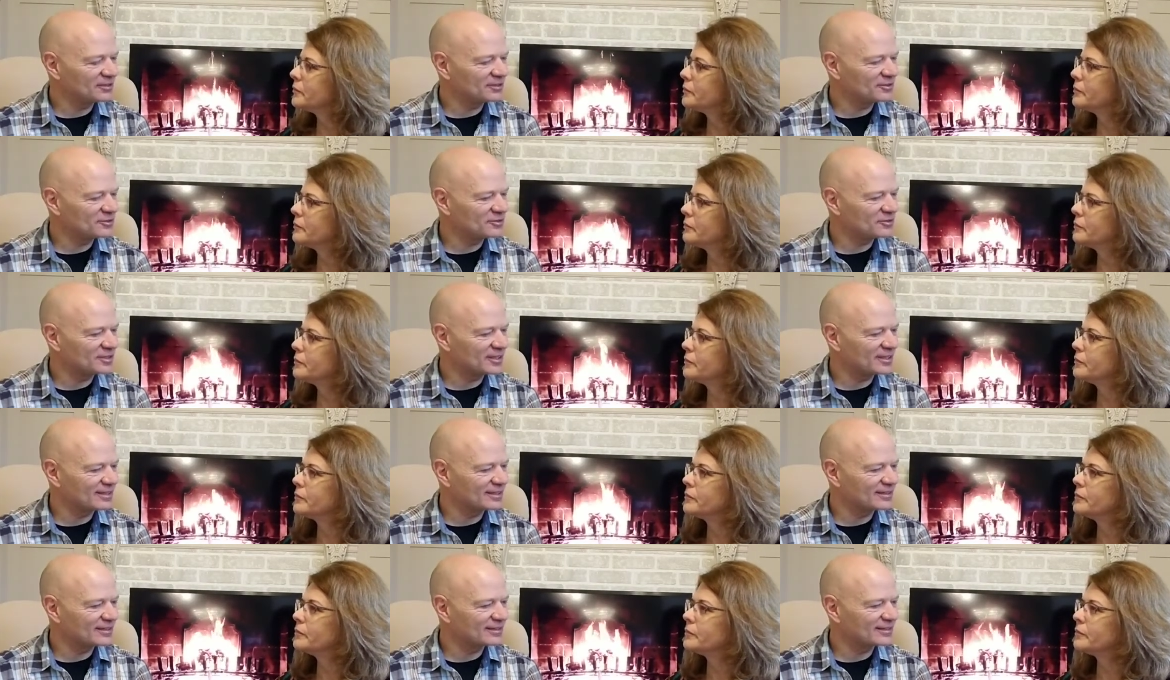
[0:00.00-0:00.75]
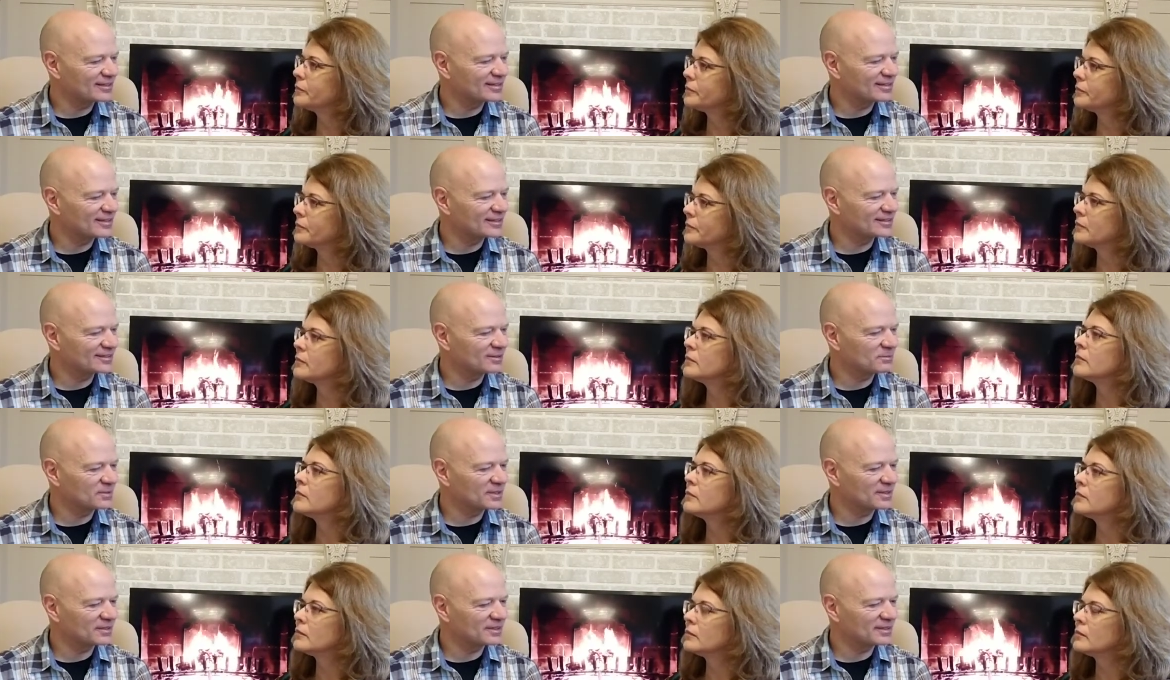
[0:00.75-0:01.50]
Speaker 1: you share uh, some of the
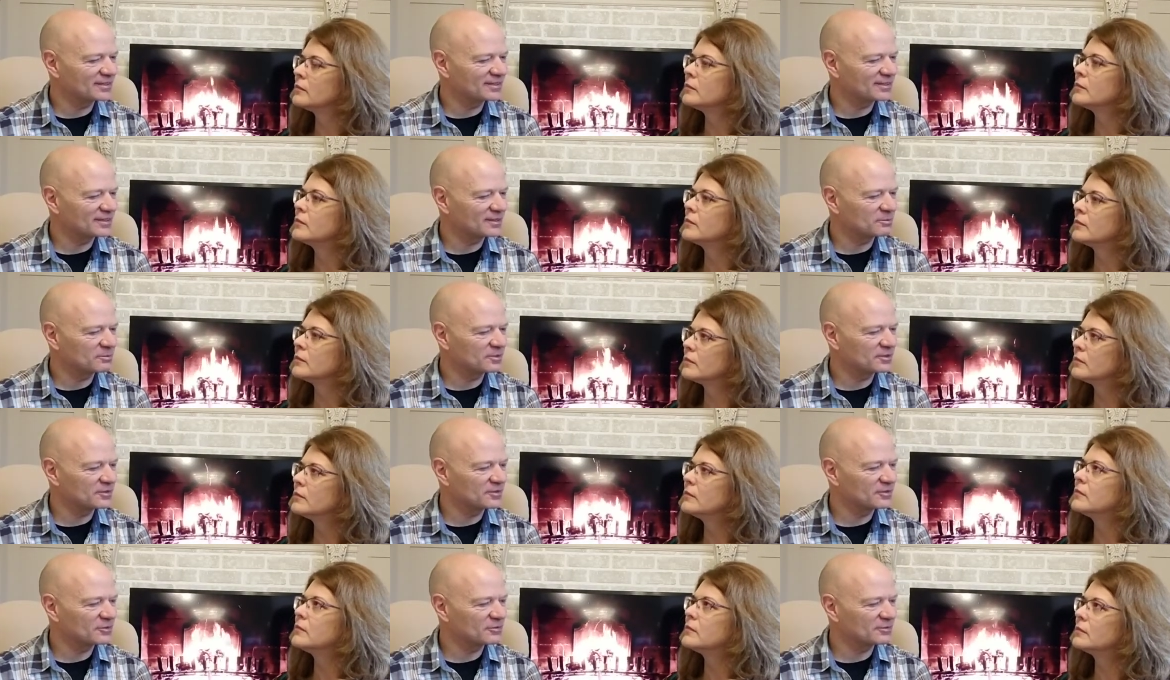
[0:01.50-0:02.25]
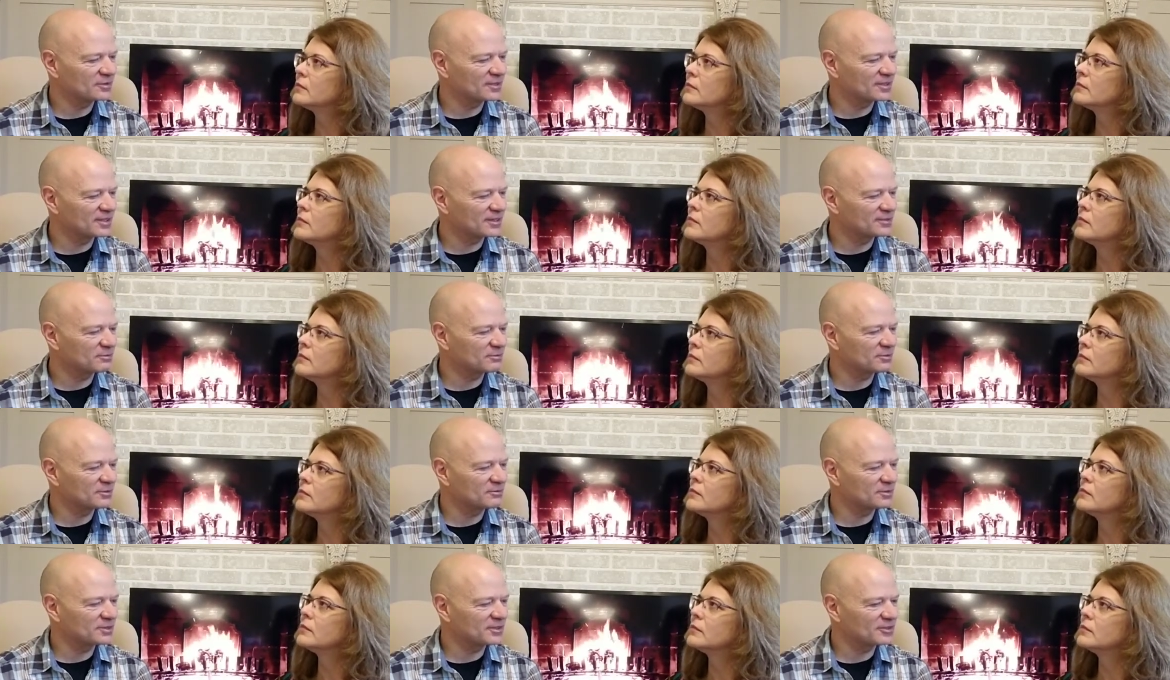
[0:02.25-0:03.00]
things that have been God's been
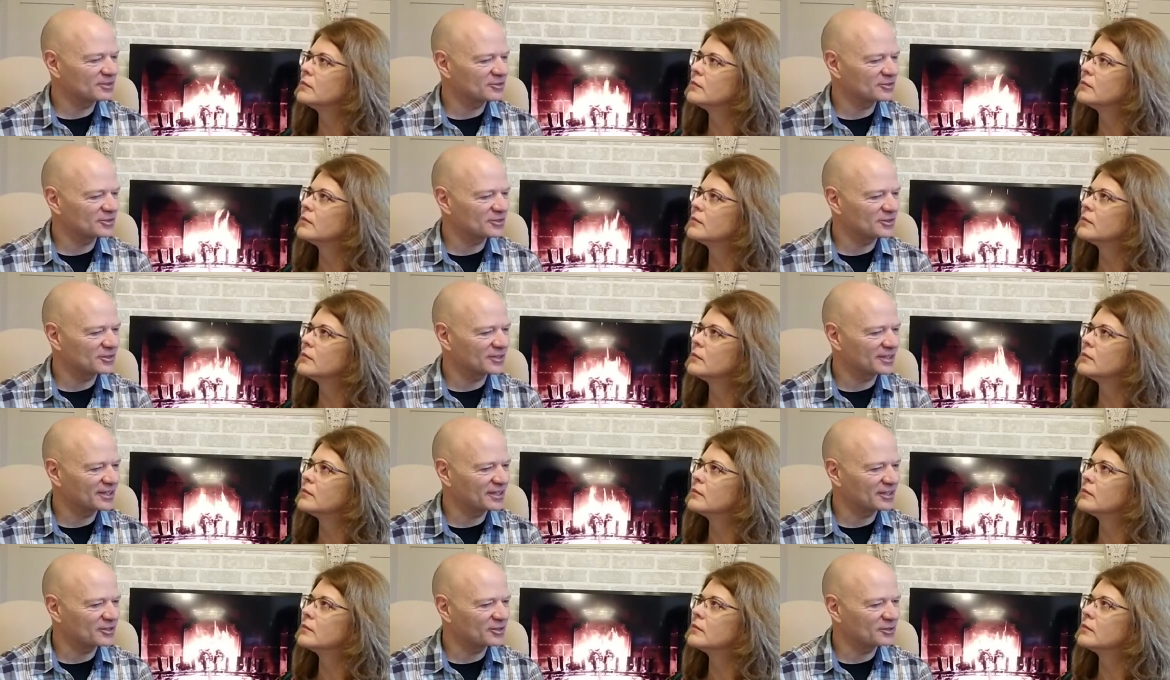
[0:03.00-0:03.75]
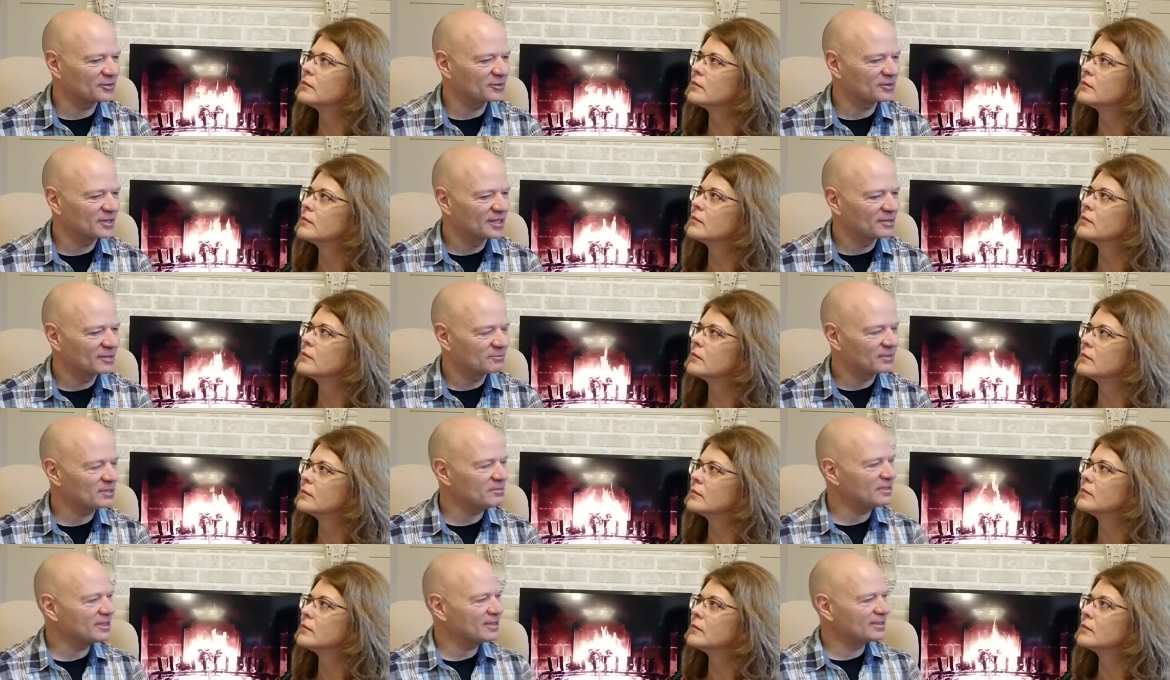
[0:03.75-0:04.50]
really stirring in you? Maybe
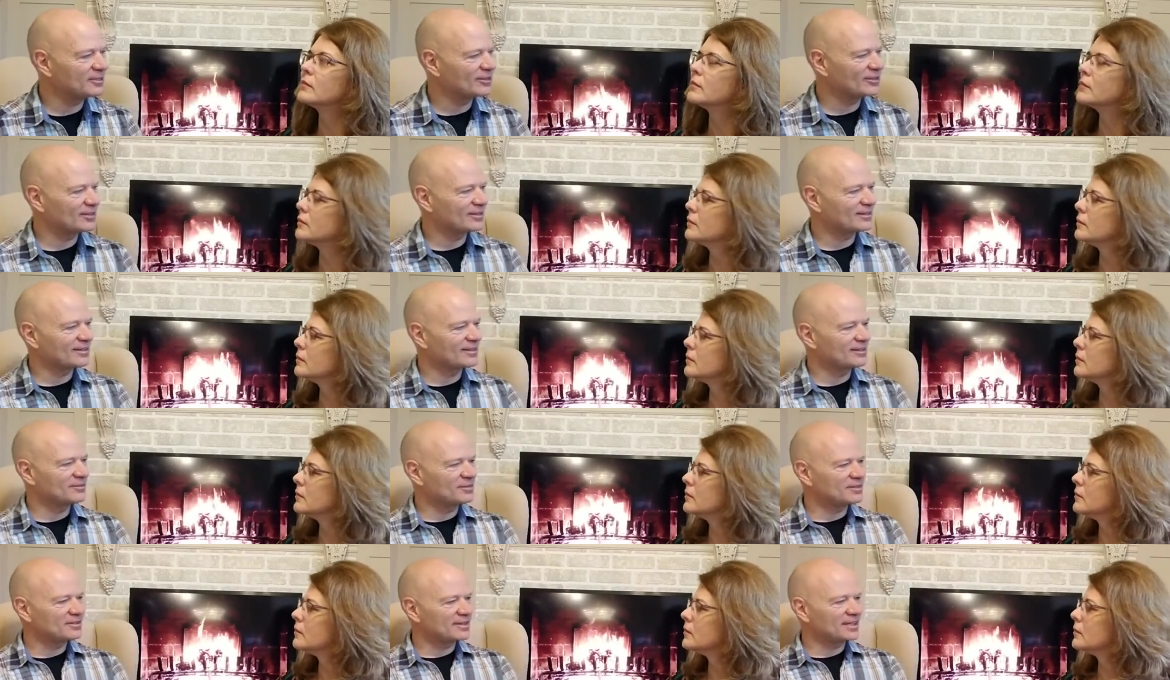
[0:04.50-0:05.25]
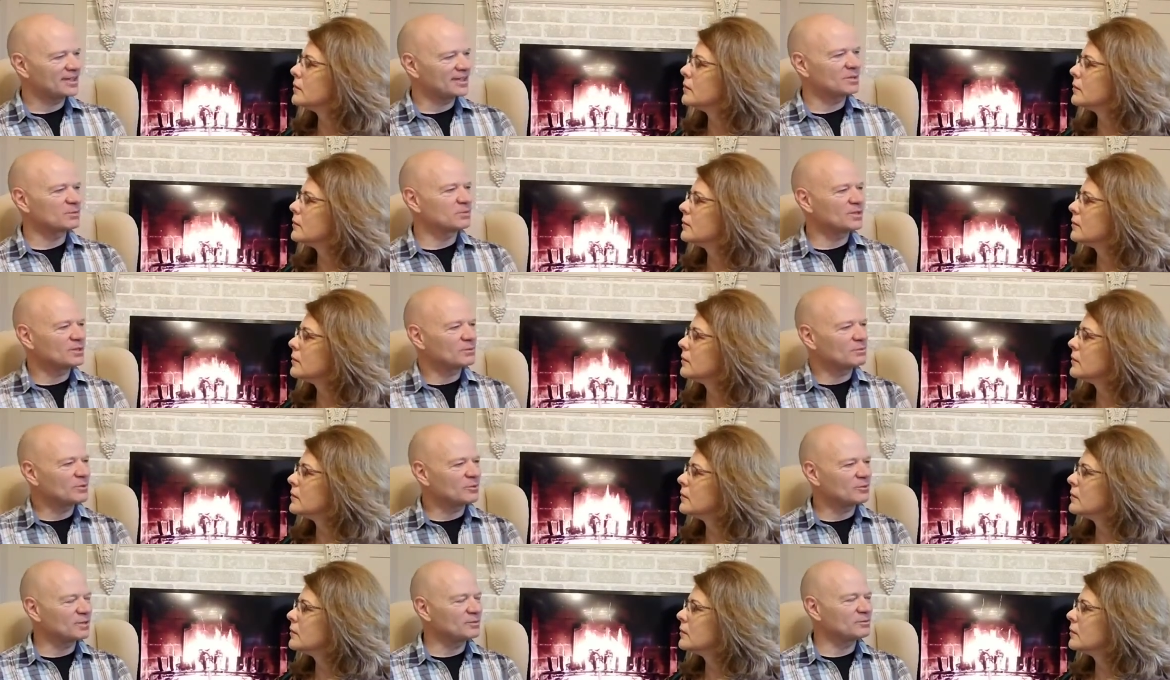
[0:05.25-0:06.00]
you could even say a bit about
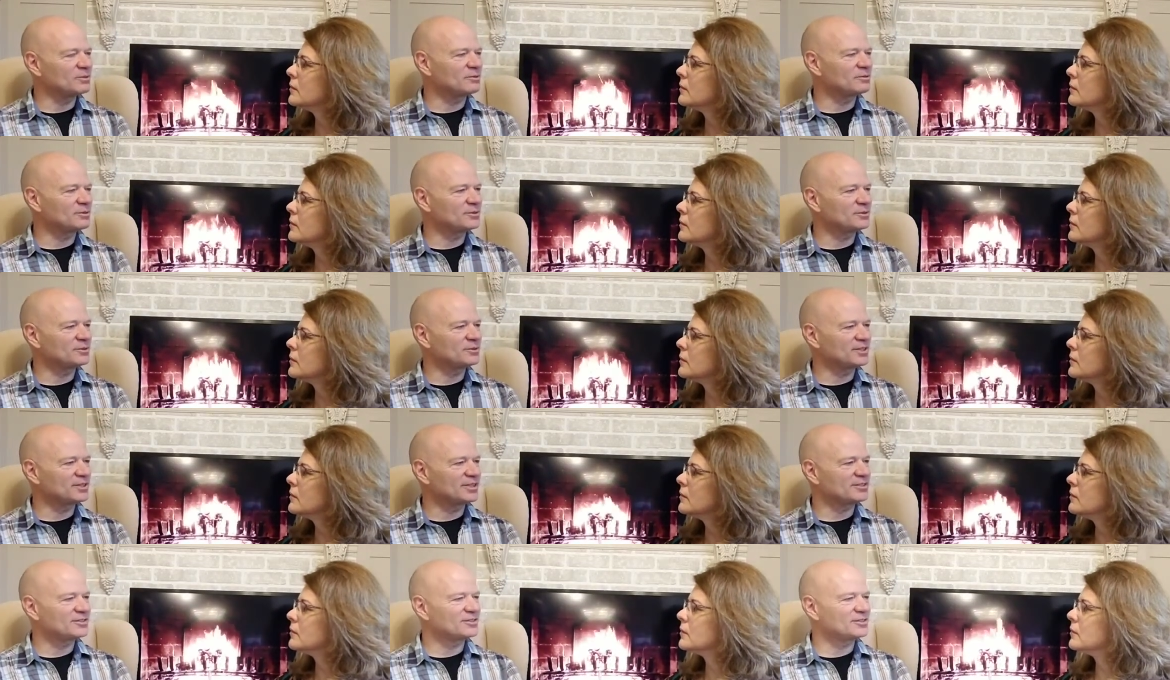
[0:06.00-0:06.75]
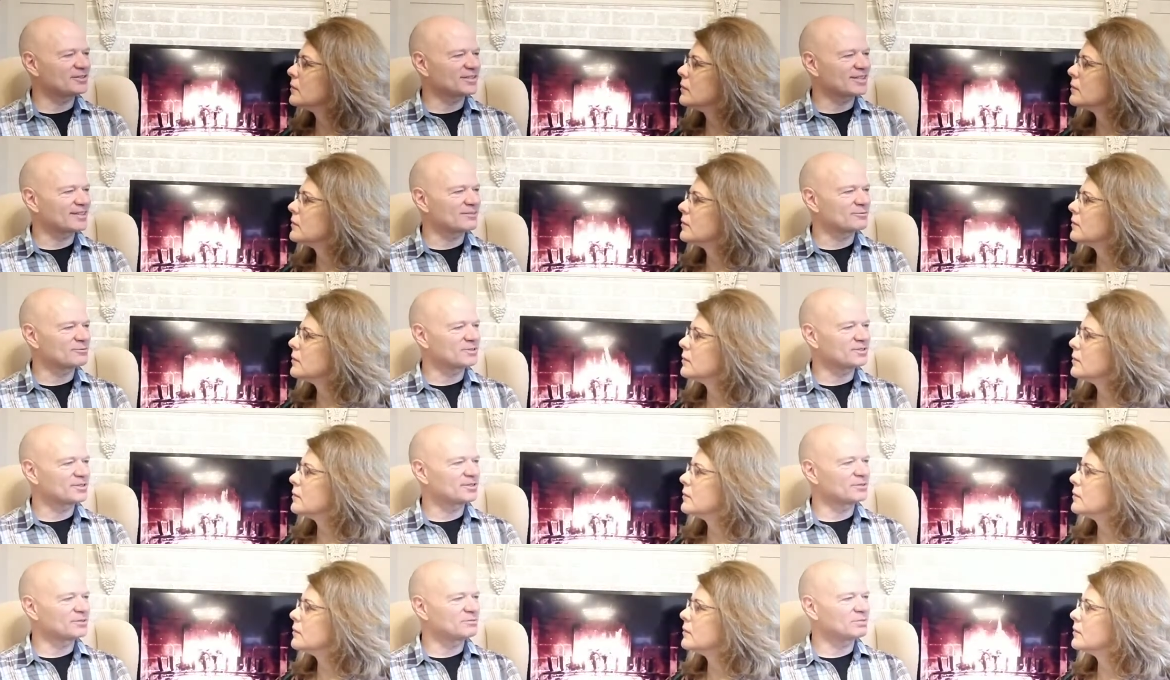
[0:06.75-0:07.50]
what we were doing yesterday for a
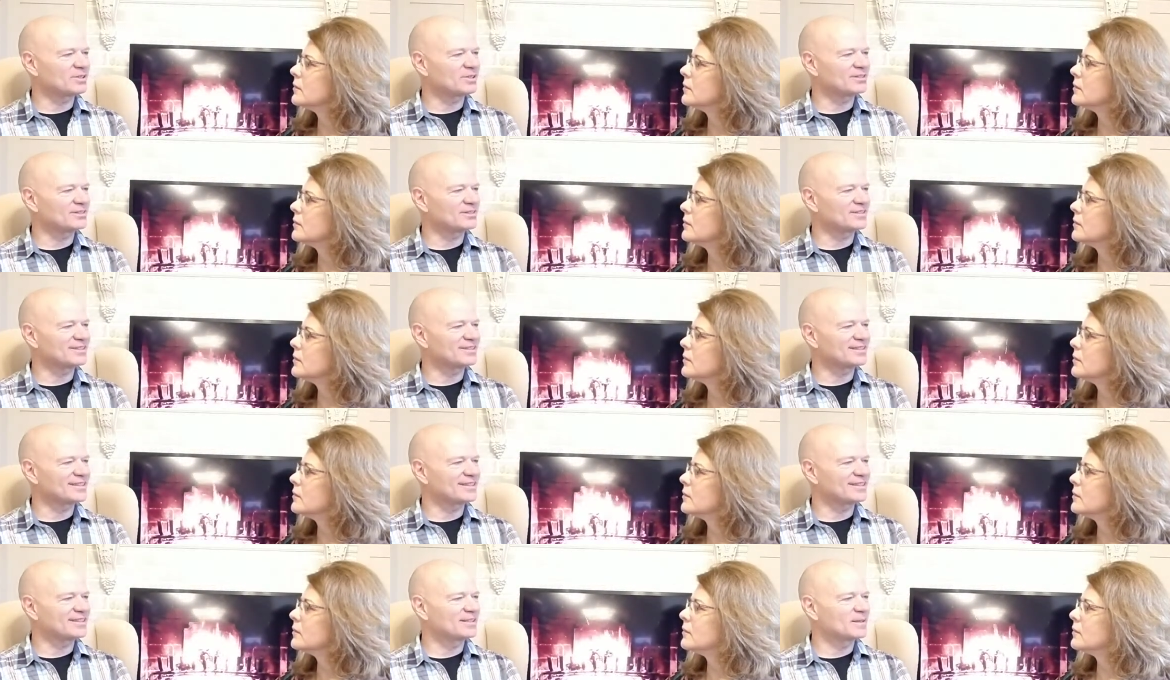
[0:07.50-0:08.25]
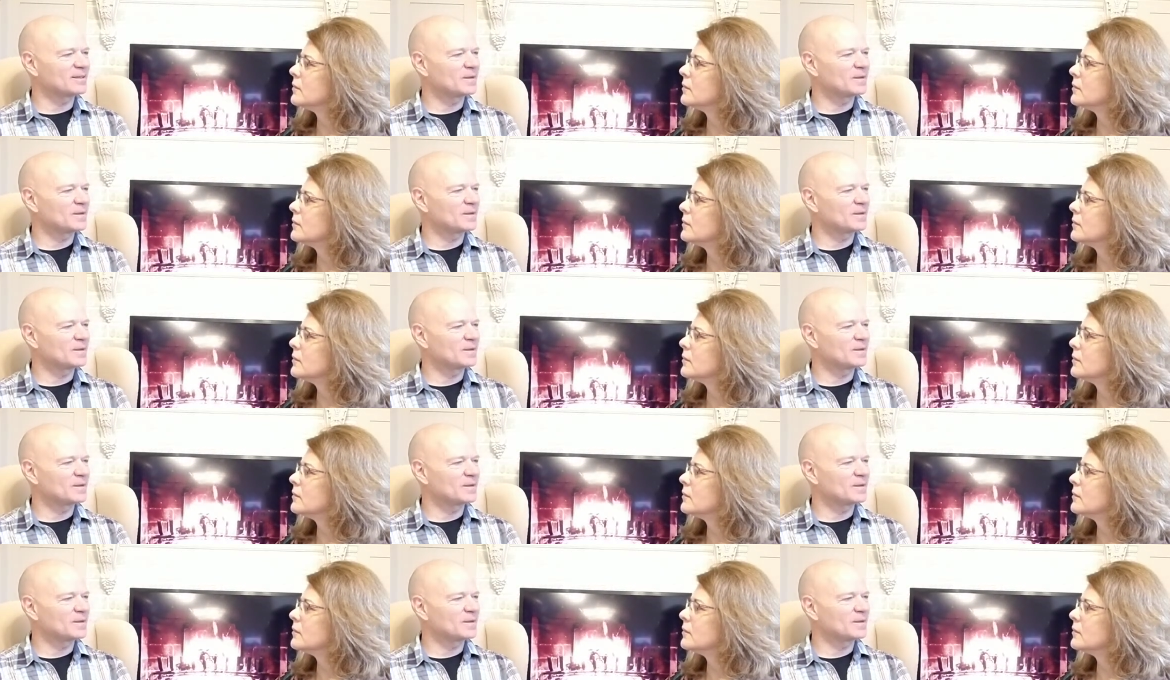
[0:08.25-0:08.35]
good part of the day.